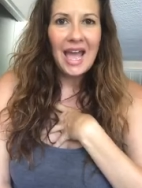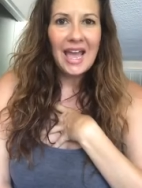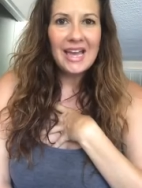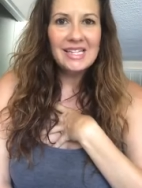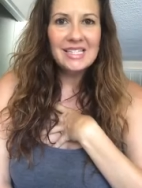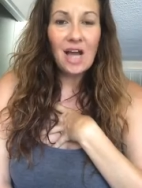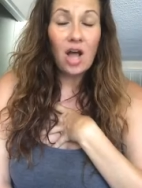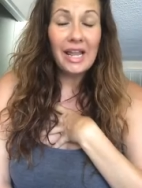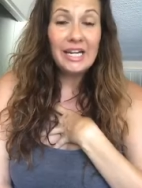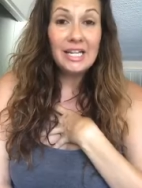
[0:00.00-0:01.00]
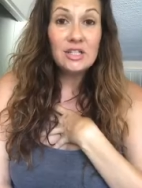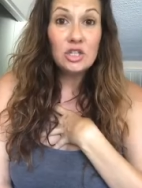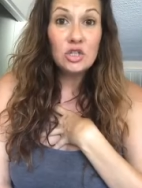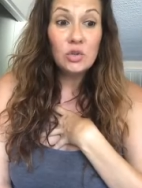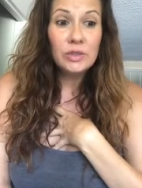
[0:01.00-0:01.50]
and all I need
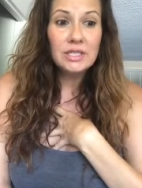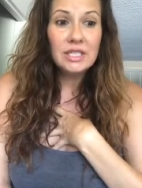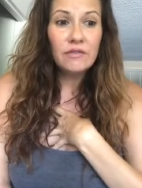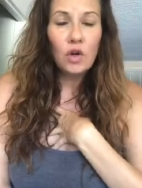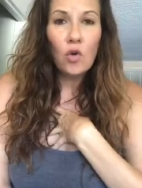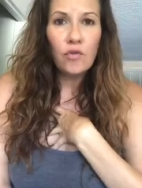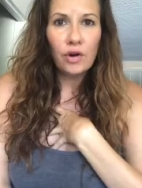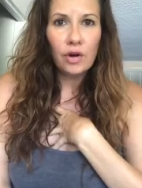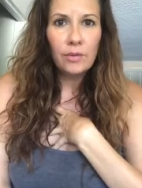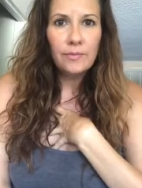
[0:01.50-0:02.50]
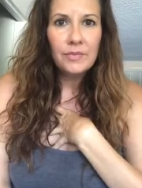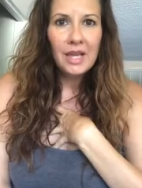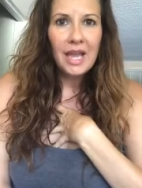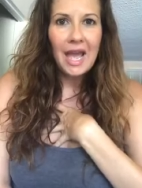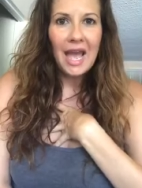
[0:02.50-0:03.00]
to do is give it over.
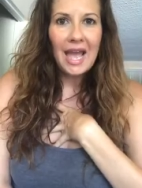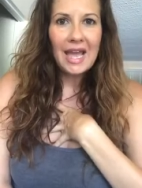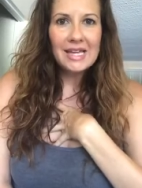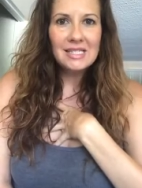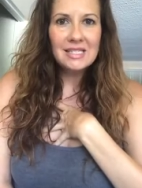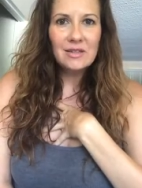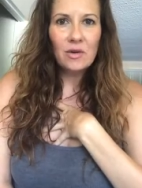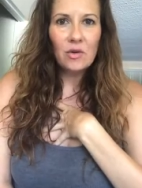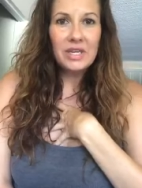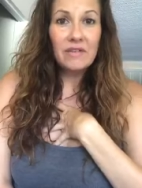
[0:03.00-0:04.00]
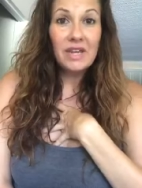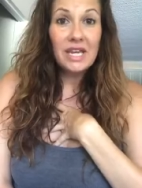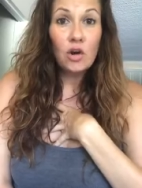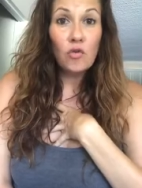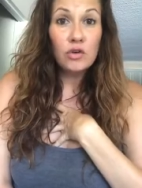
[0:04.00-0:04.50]
And giving
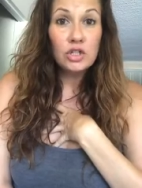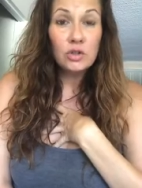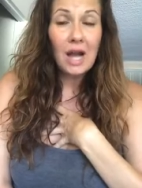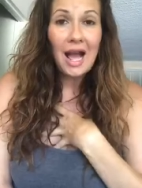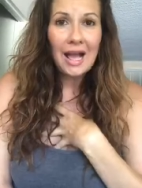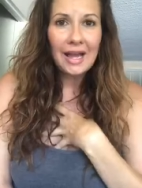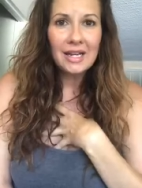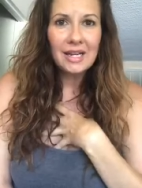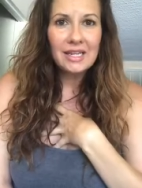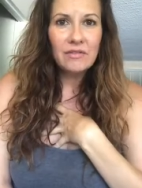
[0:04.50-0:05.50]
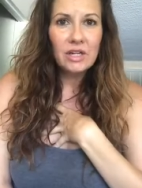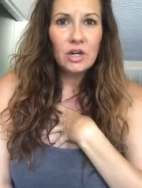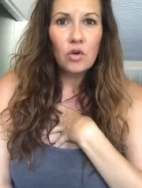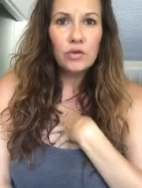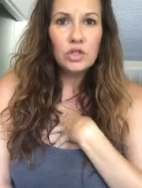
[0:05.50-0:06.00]
it over to God and giving
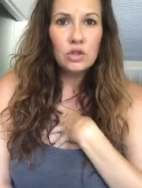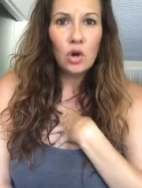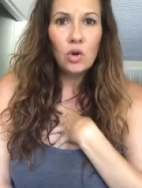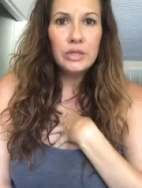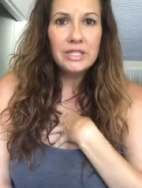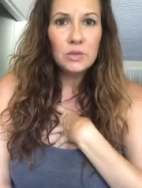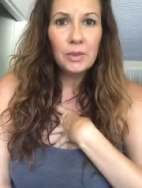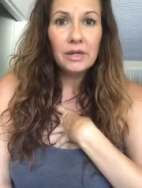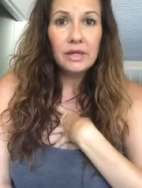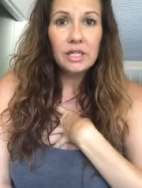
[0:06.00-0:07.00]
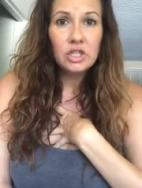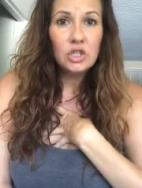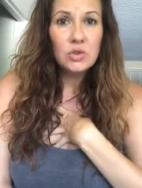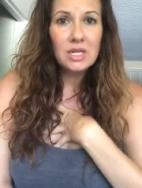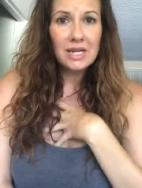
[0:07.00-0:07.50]
it over to the Holy Spirit to
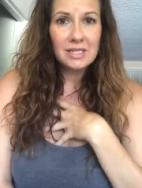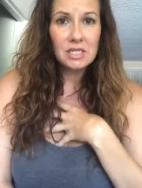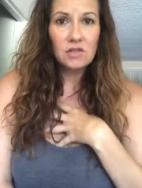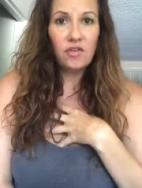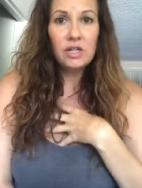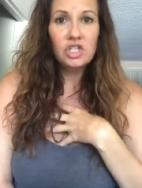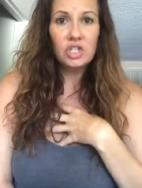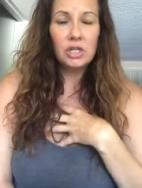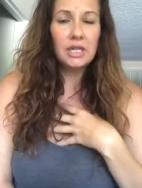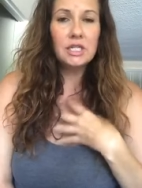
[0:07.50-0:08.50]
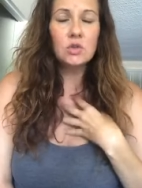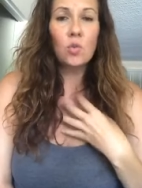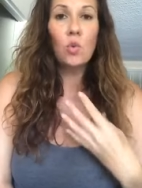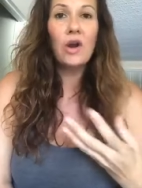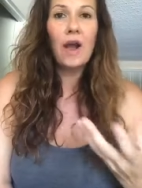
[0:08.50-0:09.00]
use it as its function is
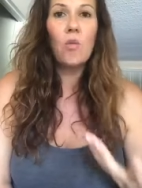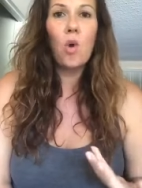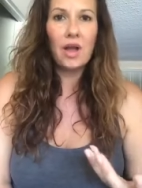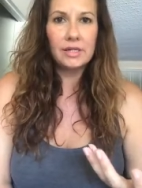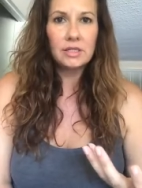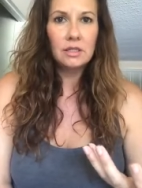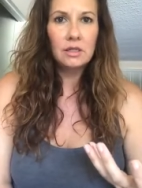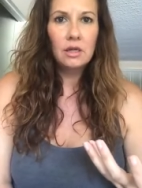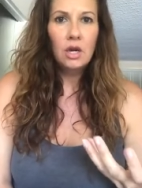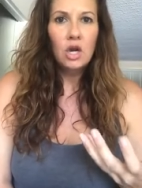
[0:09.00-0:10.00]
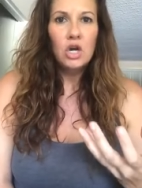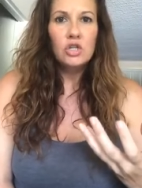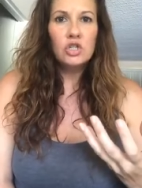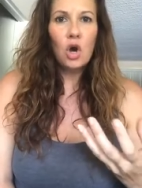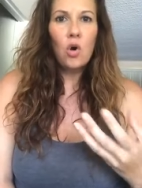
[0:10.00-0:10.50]
what I want.
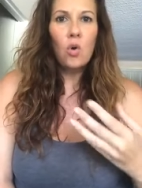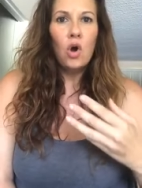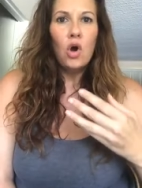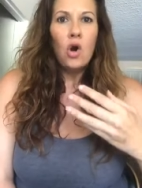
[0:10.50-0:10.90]
So